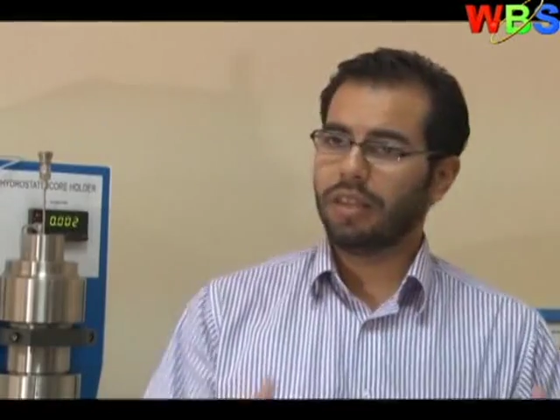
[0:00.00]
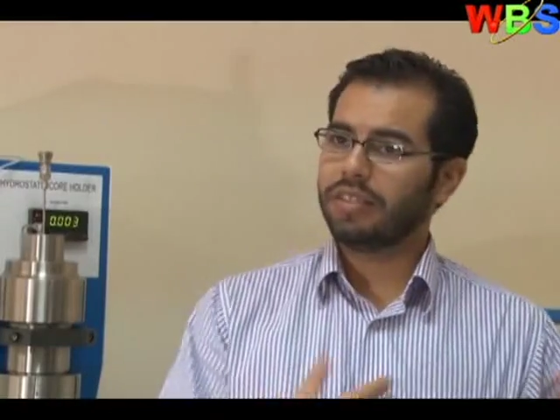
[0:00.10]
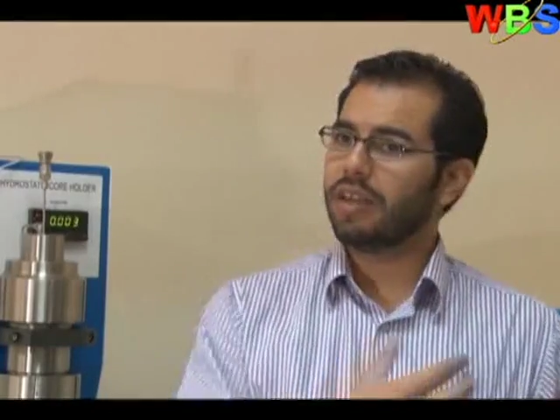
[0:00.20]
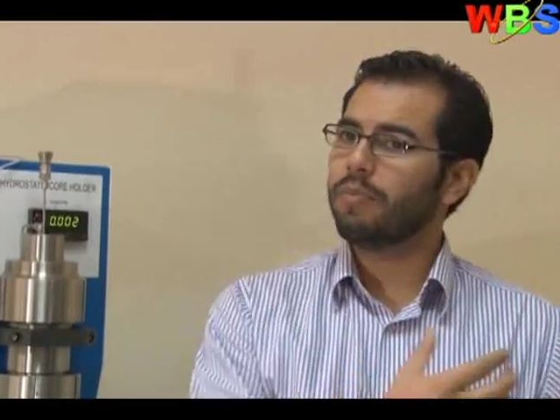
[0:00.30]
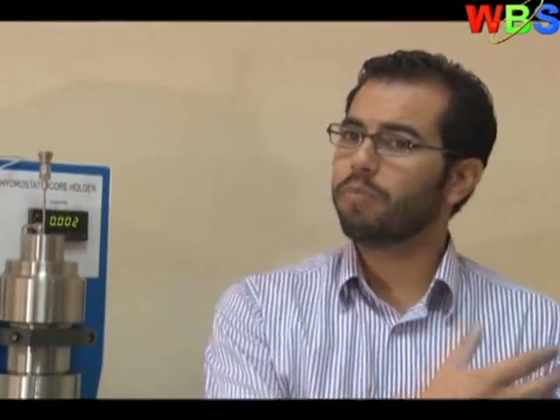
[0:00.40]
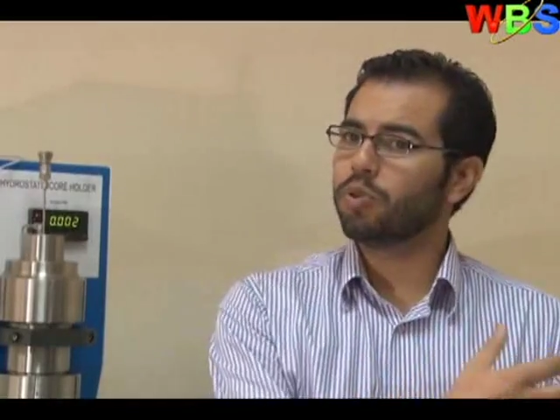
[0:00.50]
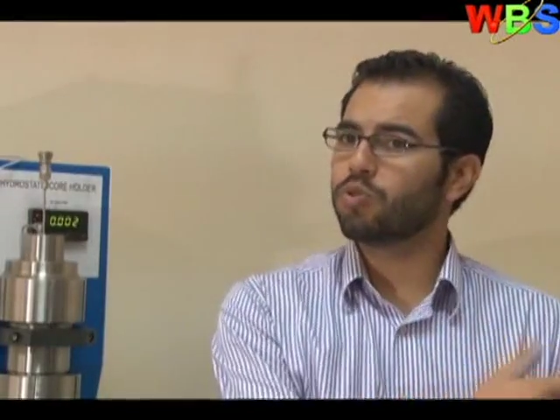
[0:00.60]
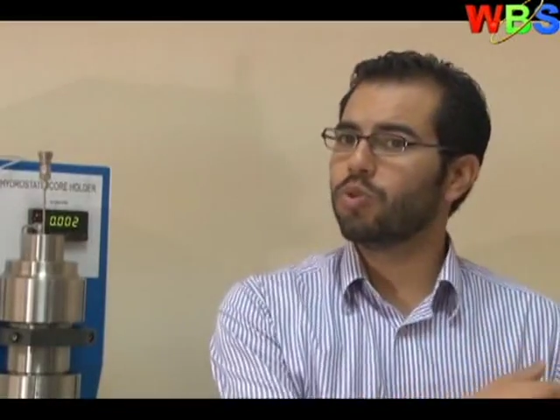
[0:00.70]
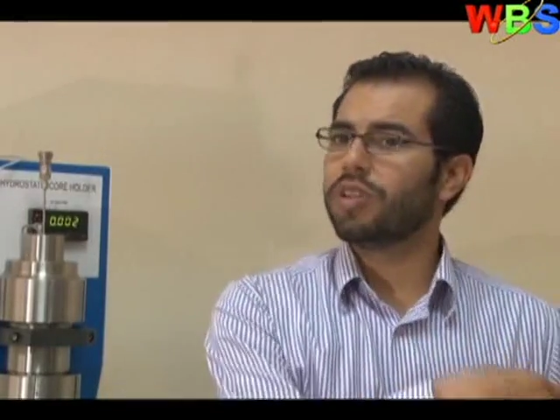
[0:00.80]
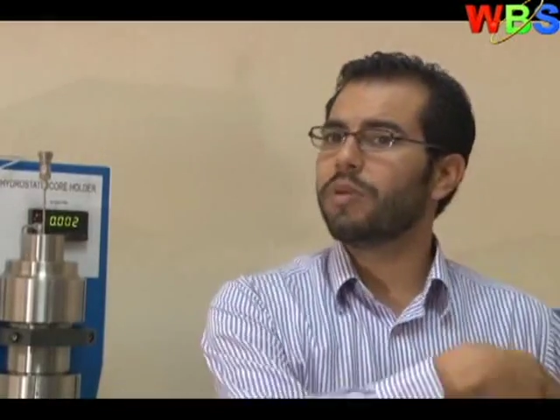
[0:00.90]
The
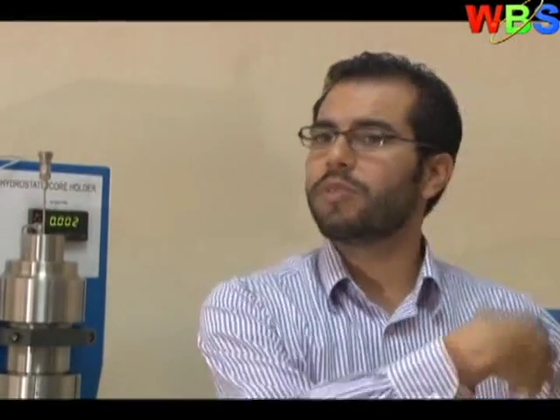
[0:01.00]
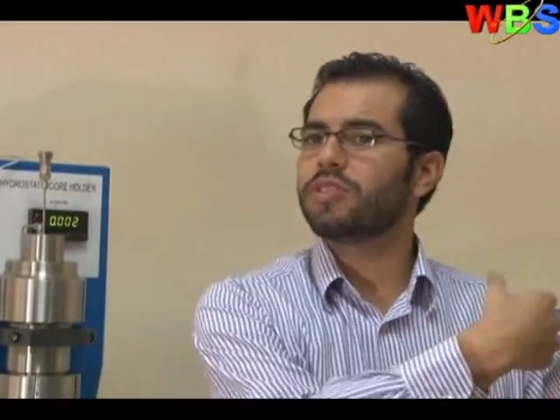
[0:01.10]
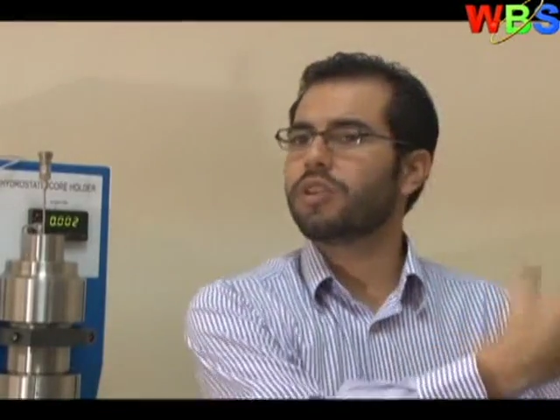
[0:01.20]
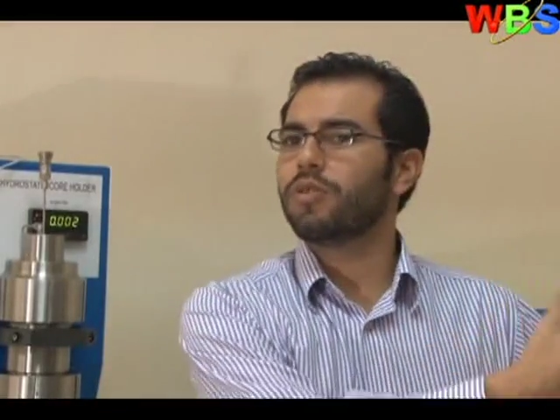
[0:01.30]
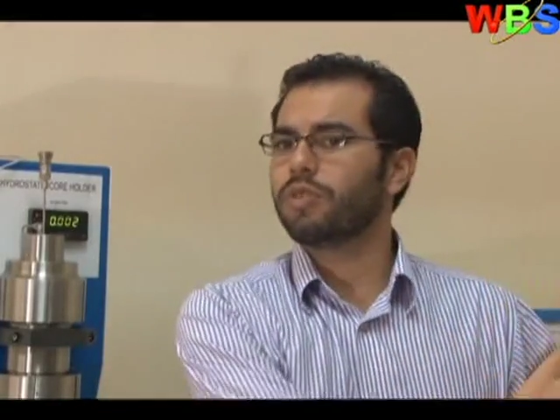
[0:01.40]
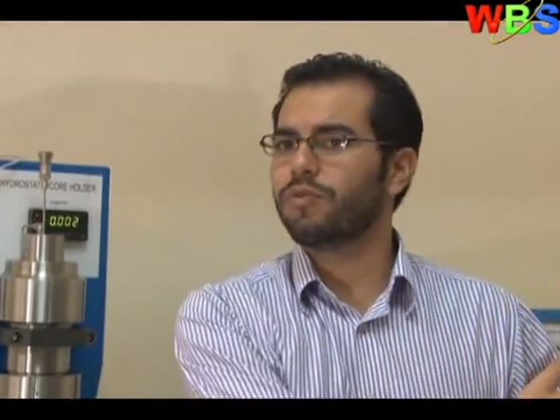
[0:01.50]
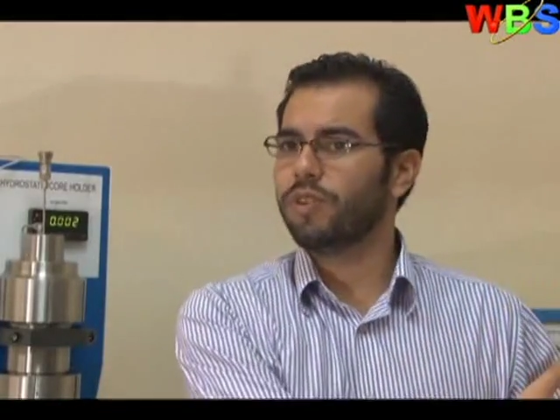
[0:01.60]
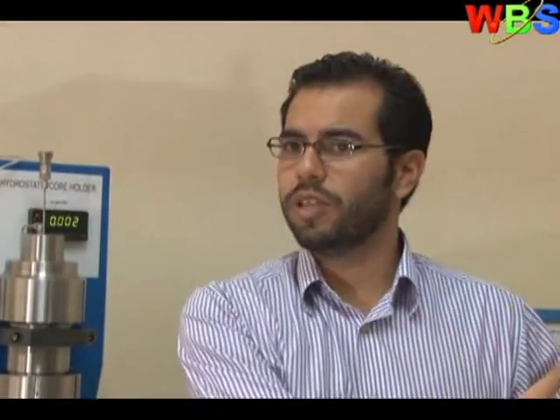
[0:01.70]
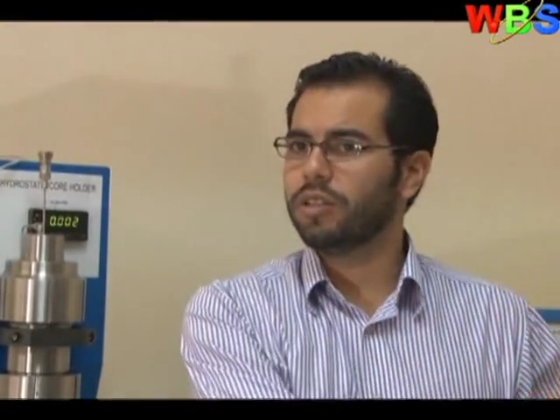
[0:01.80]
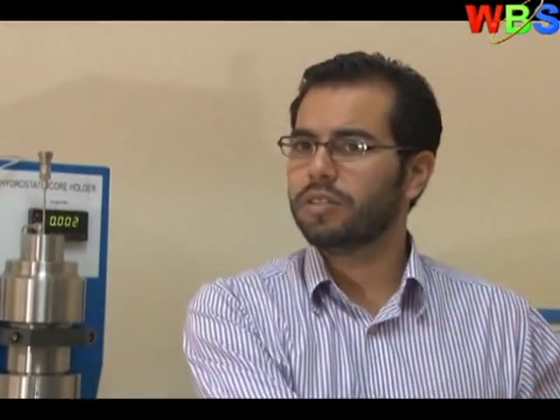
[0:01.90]
samples will never stay on the
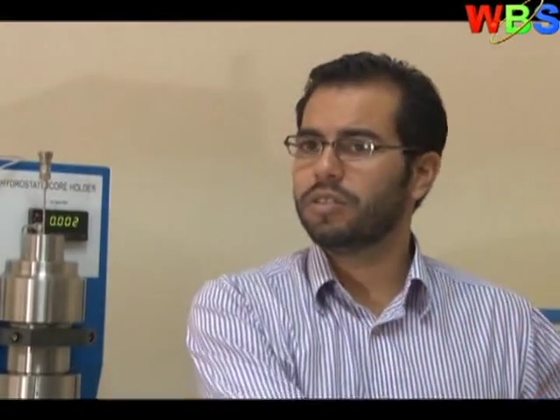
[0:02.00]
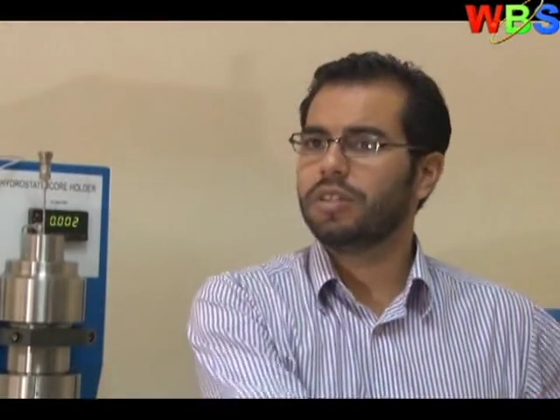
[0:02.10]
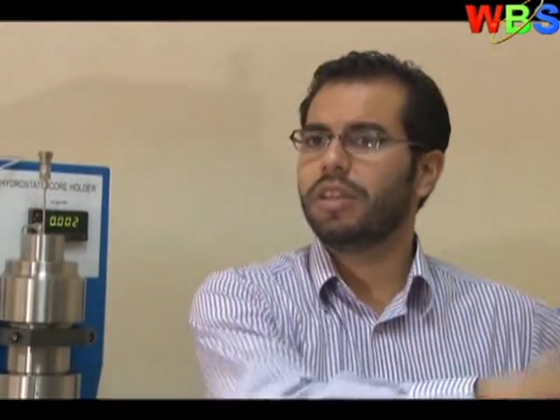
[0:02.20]
field.